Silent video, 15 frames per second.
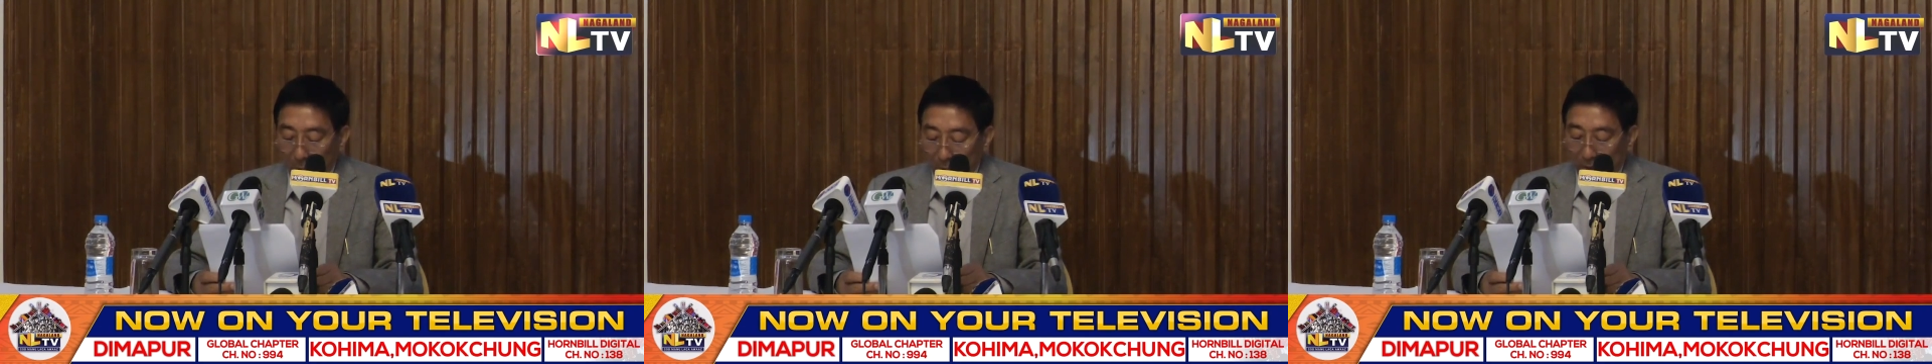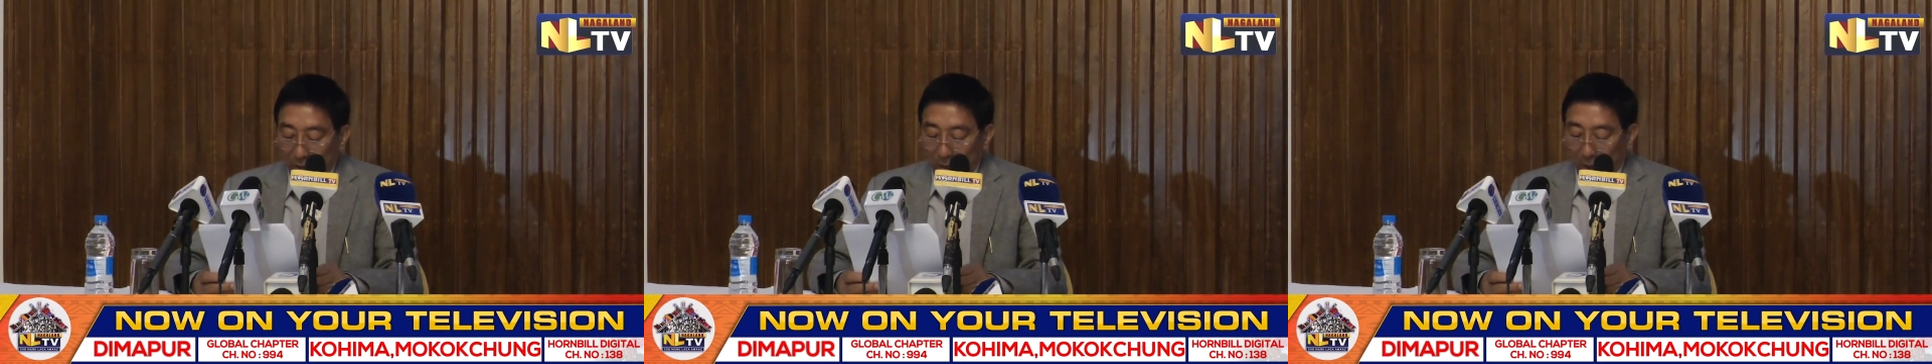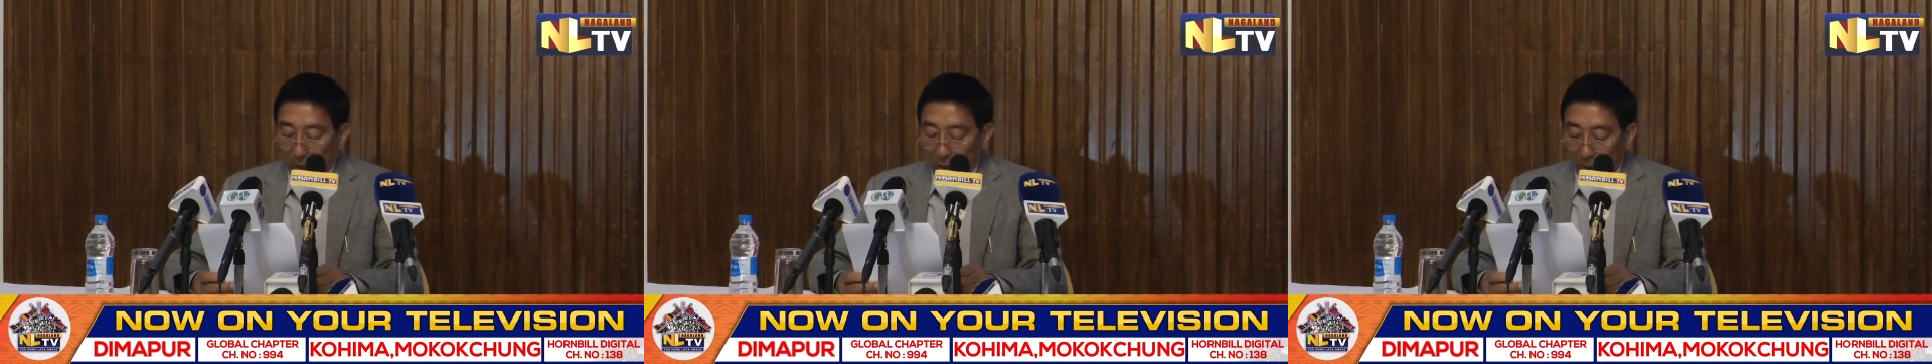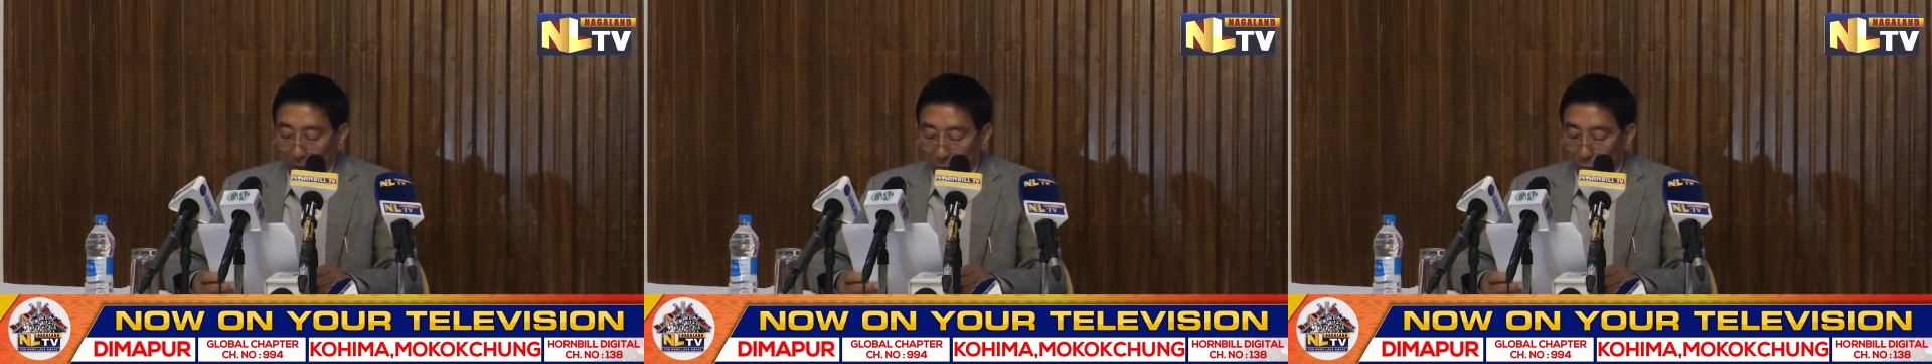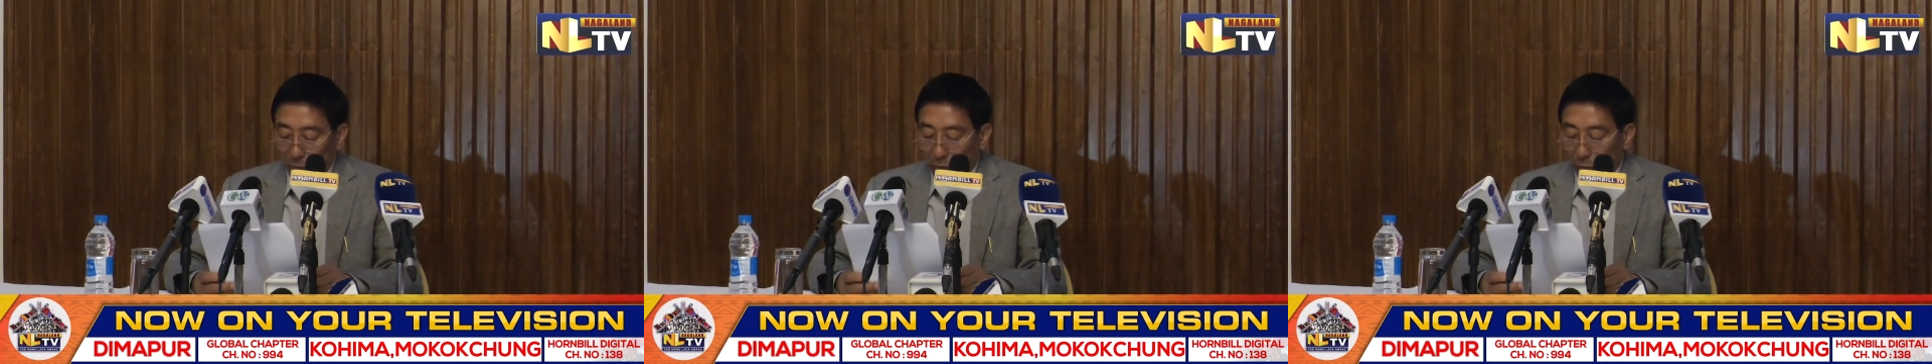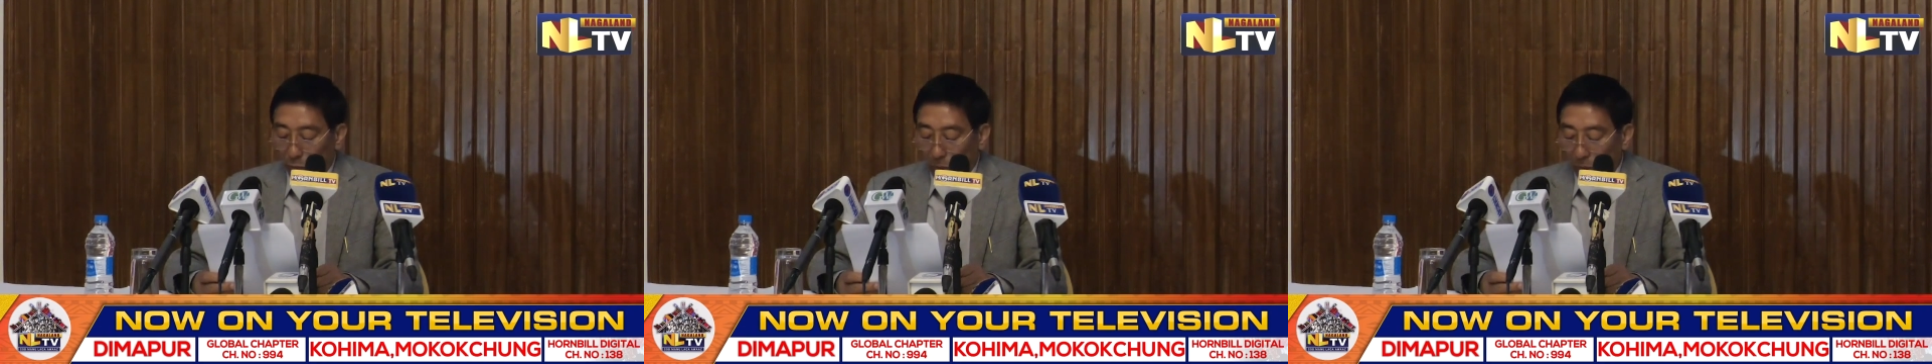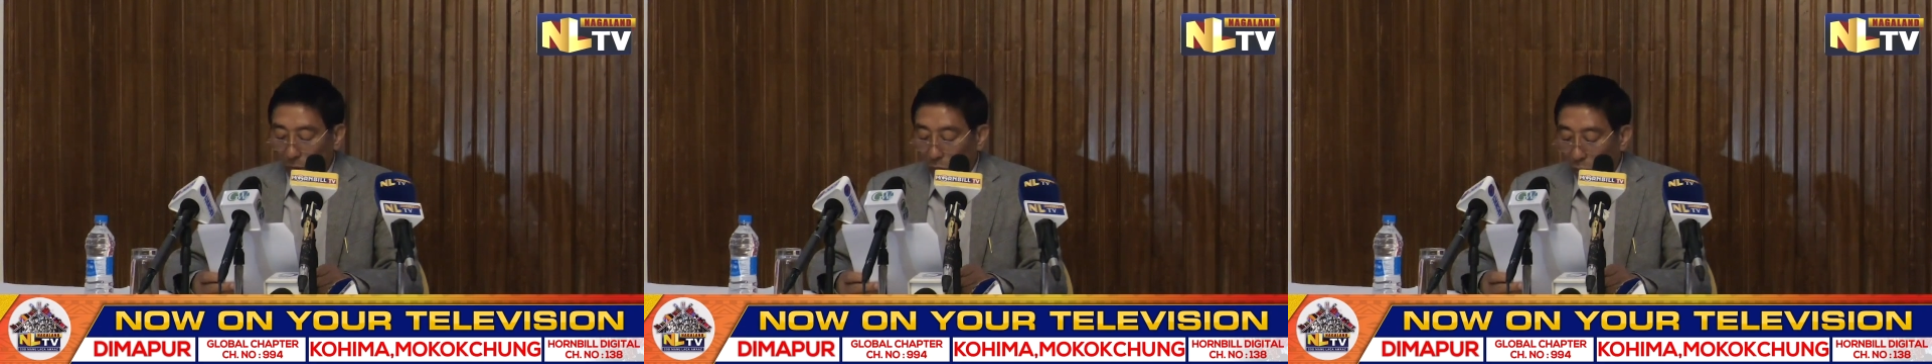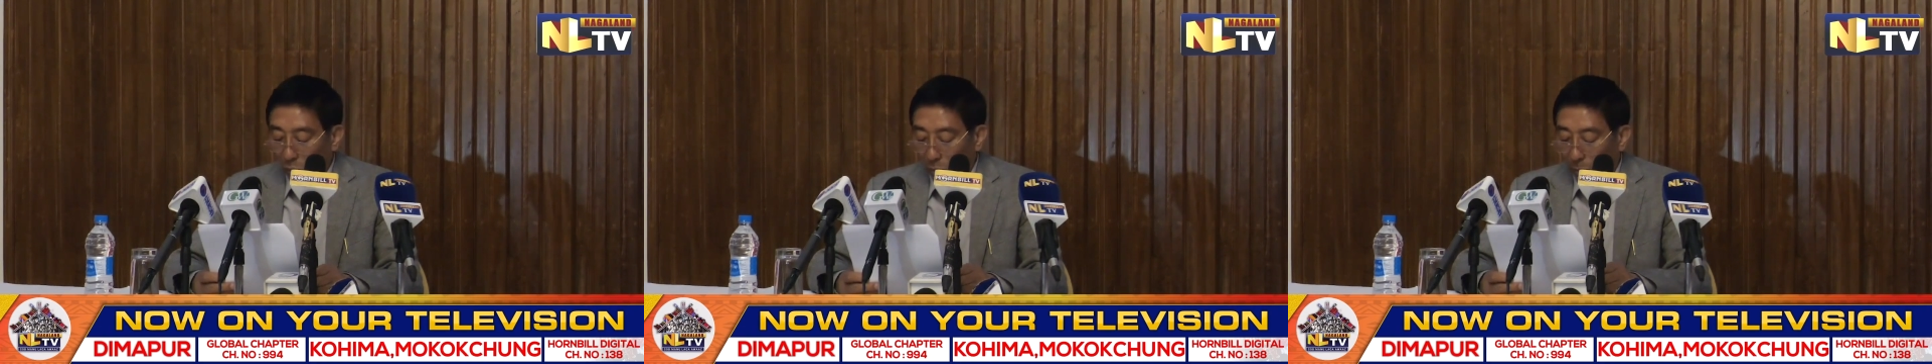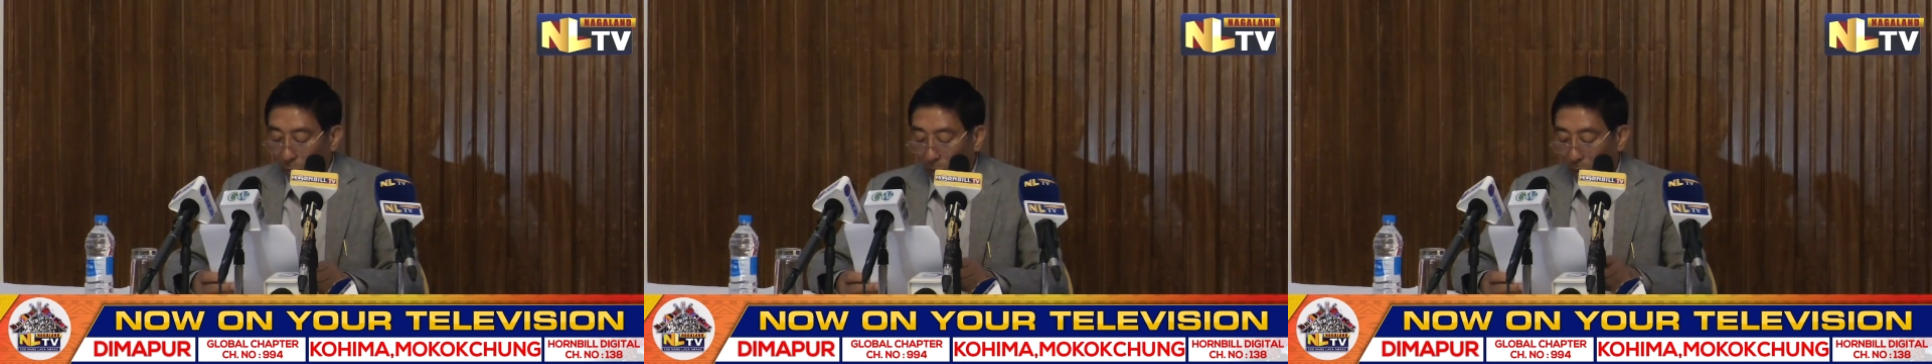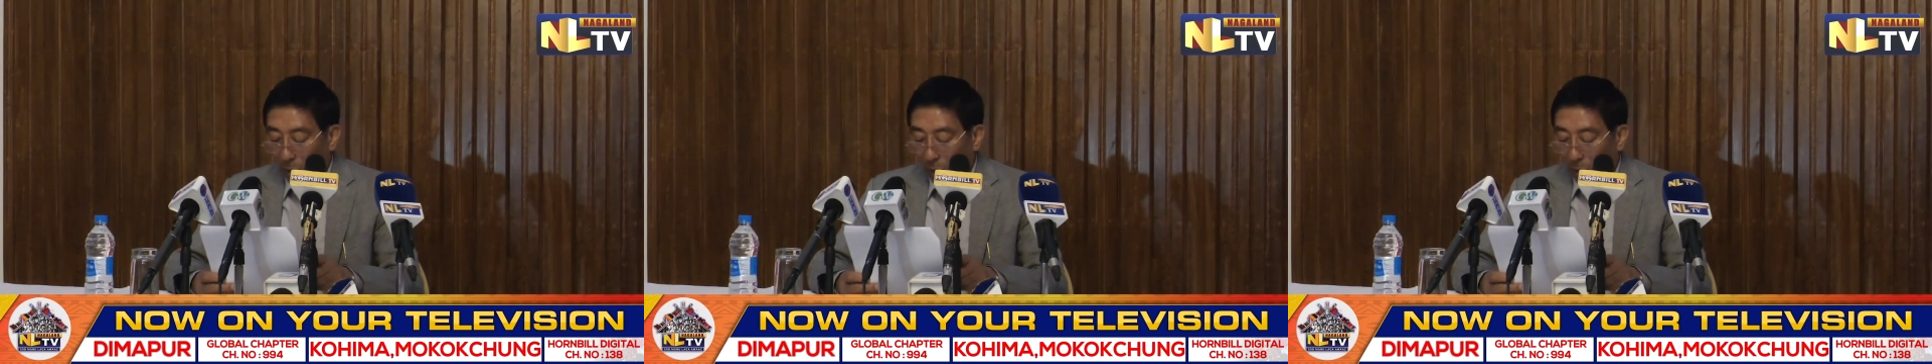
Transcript: started with one group,